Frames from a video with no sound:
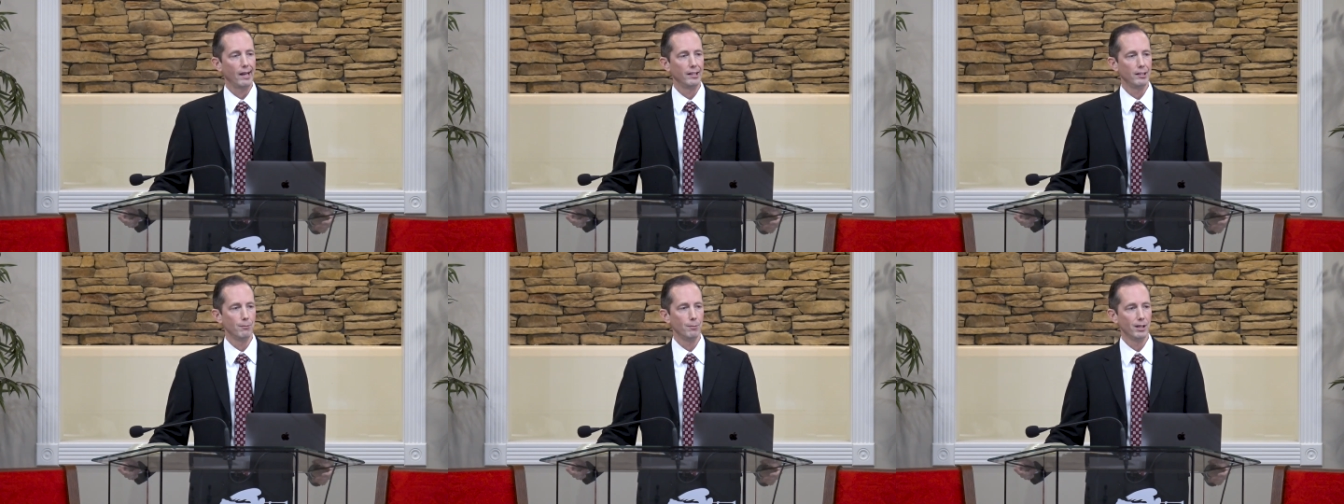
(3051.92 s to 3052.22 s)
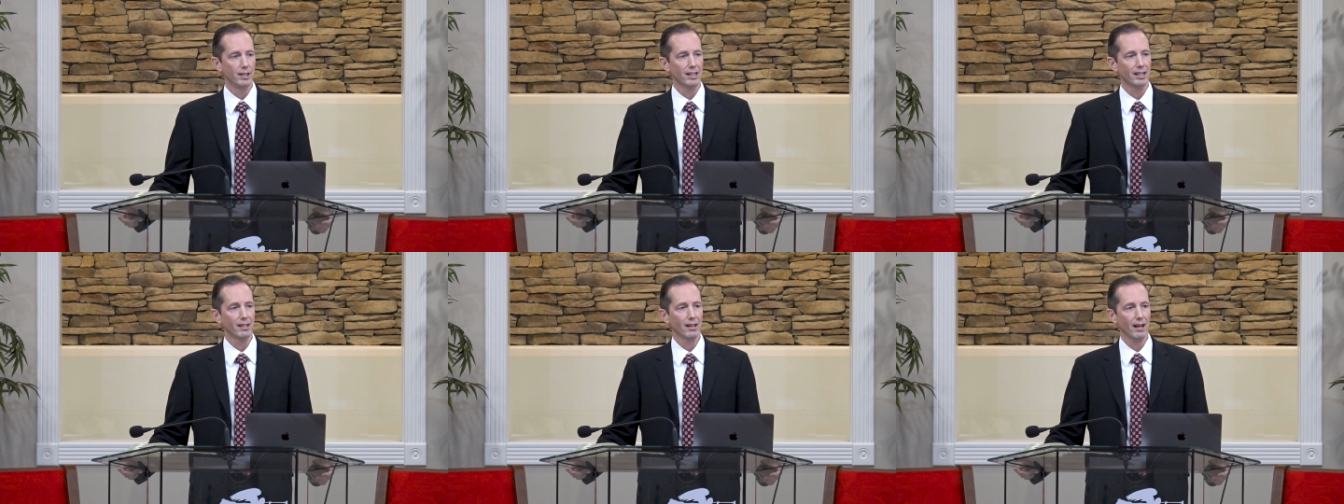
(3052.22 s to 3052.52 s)
And the
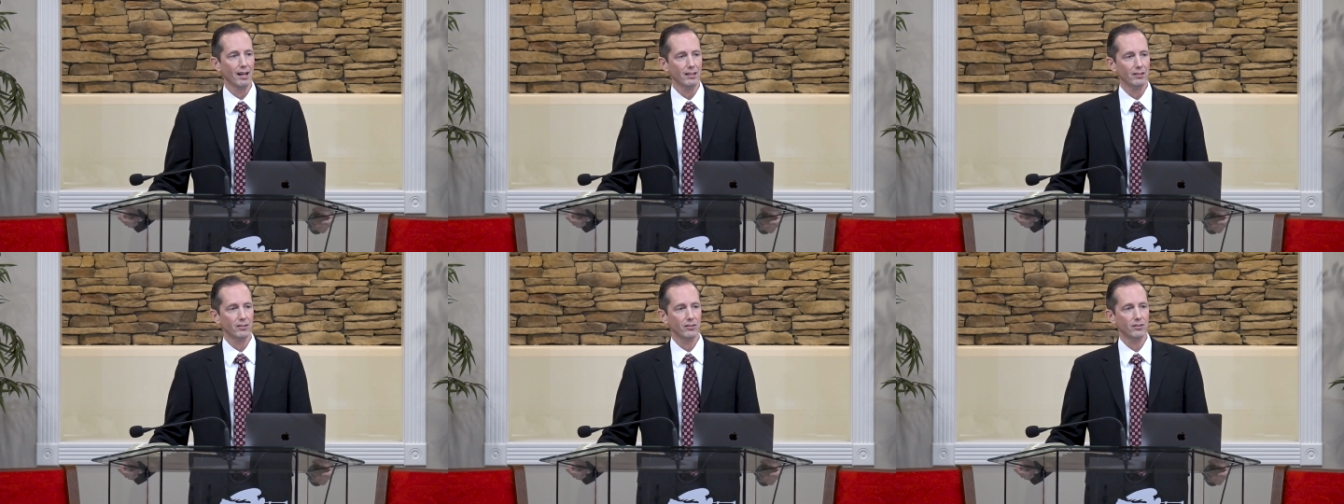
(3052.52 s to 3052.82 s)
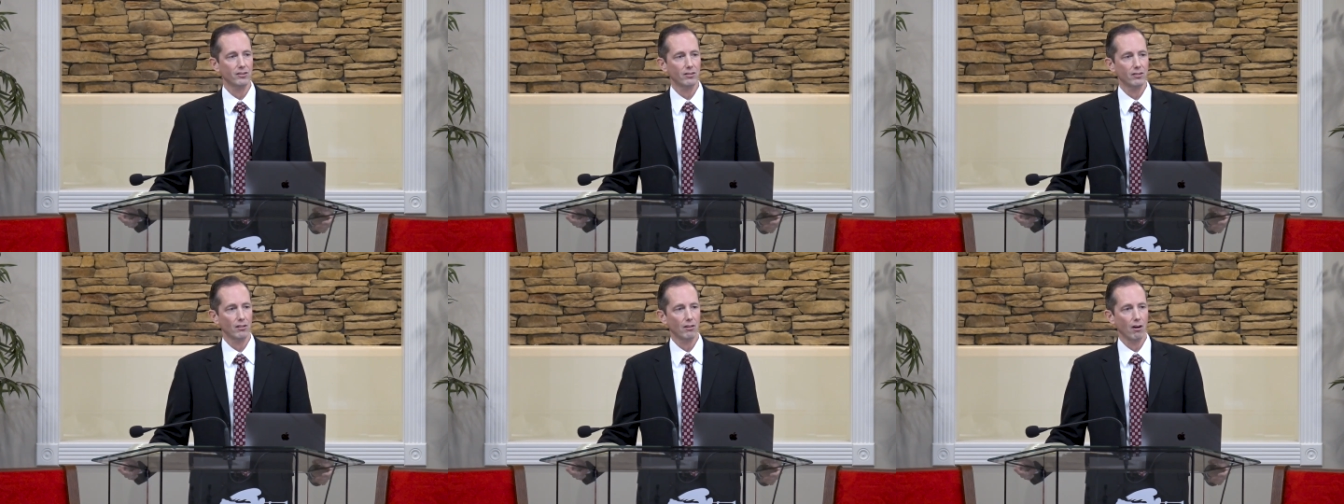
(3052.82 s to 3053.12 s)

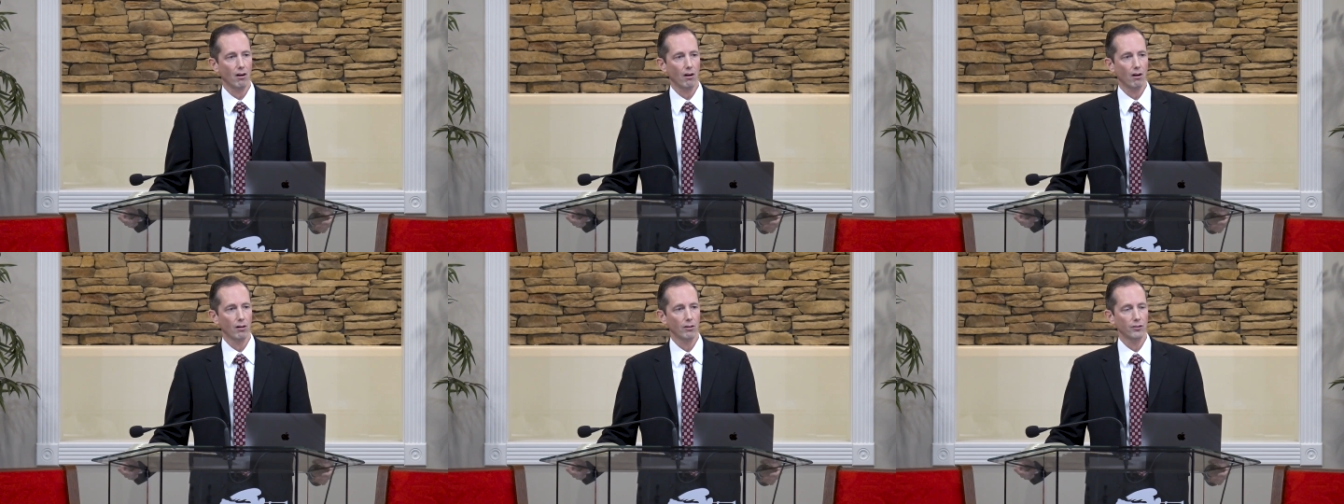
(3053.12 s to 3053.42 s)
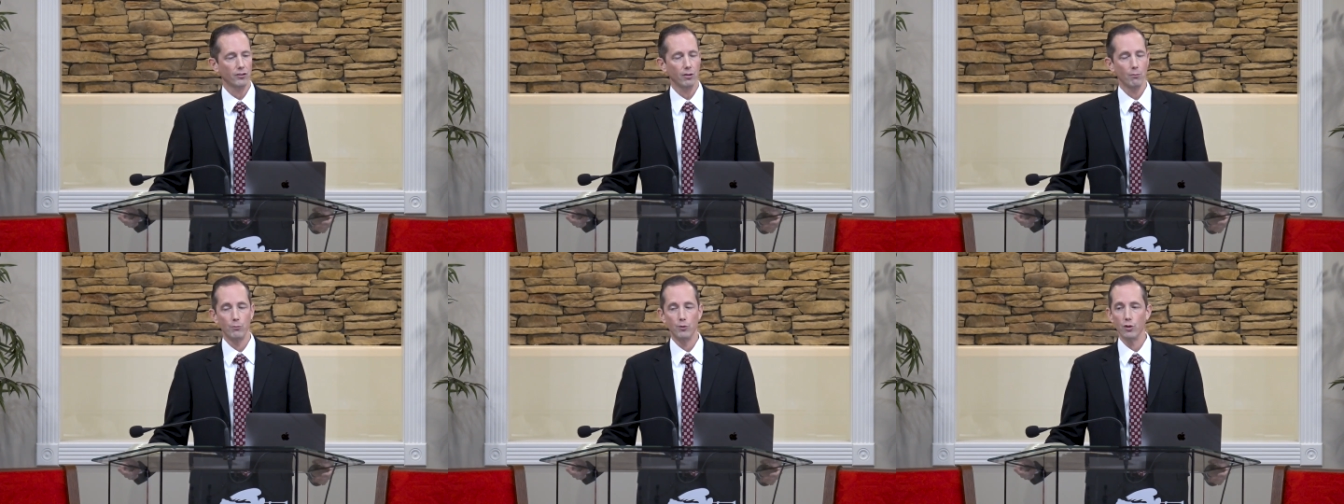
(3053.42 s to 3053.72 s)
Midianites
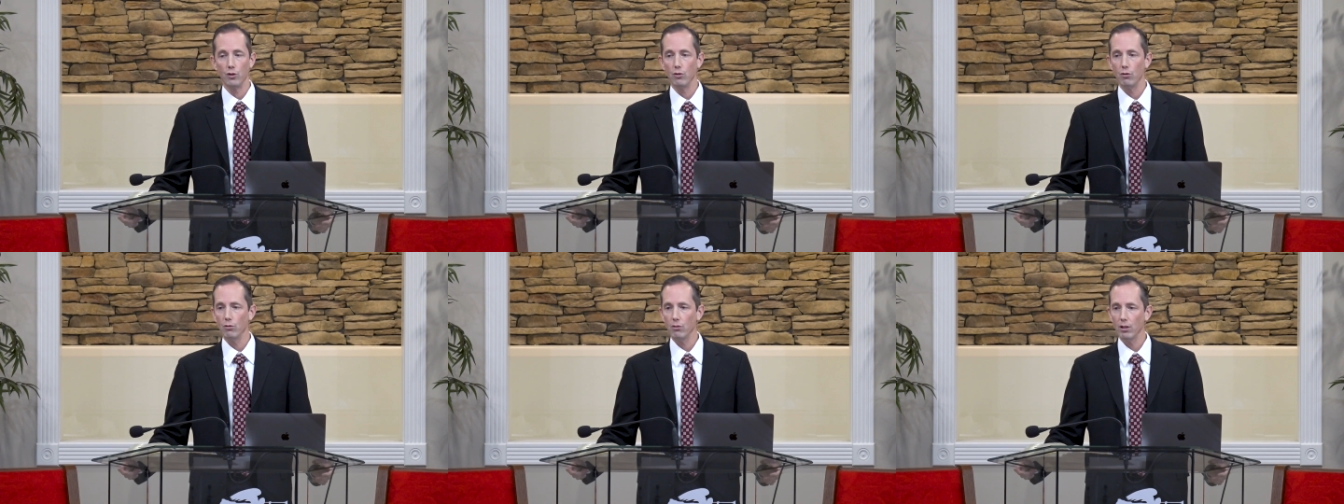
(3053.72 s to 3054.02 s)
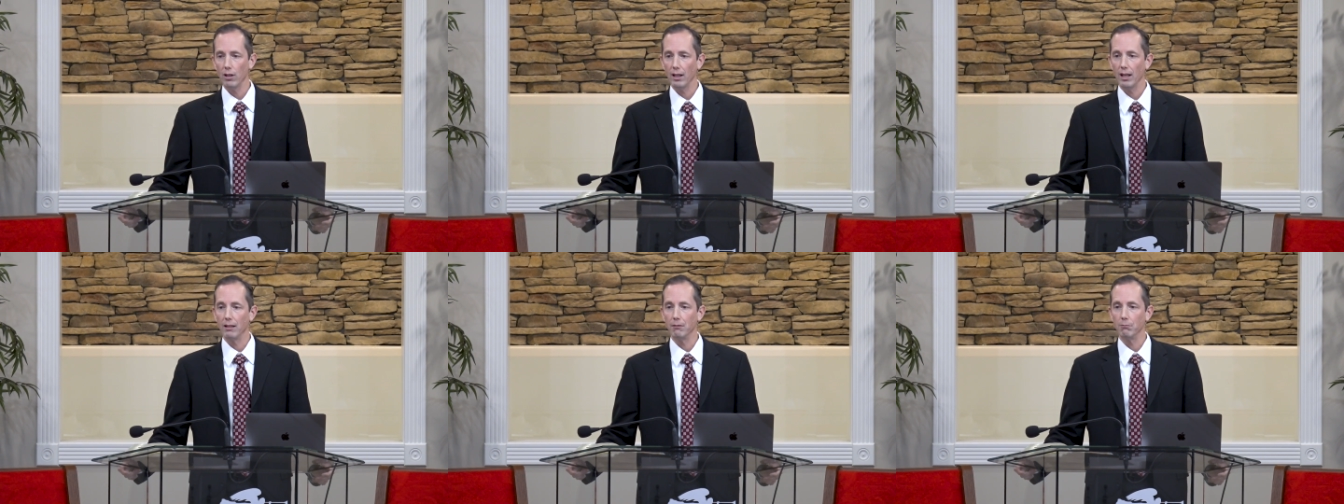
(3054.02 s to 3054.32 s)
are subdued,